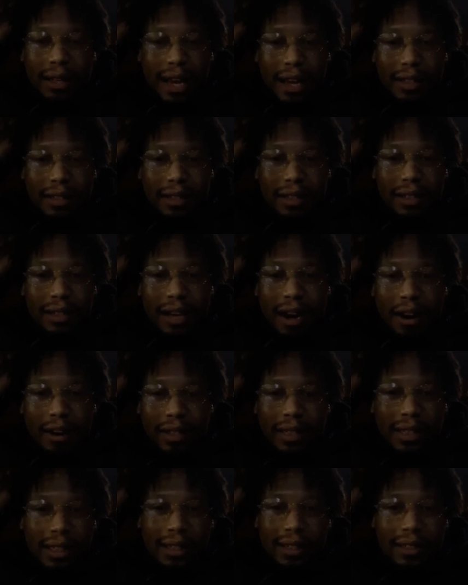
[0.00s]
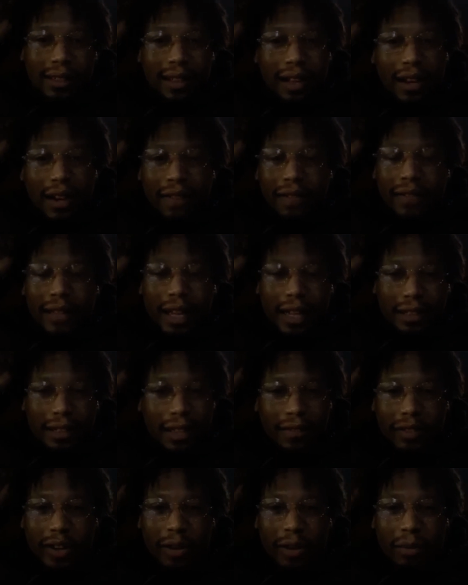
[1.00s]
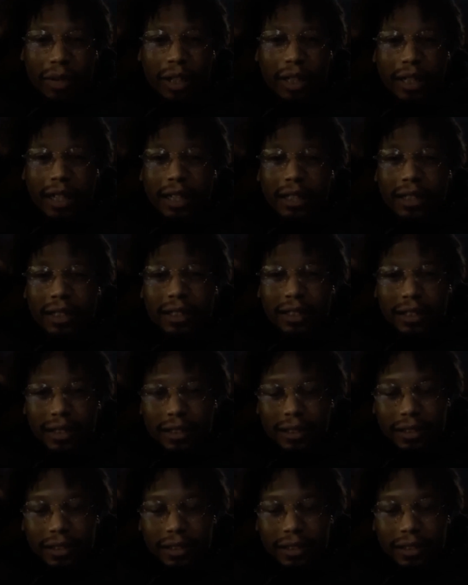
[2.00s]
That cursing and stuff, that stuff don't mean nothing.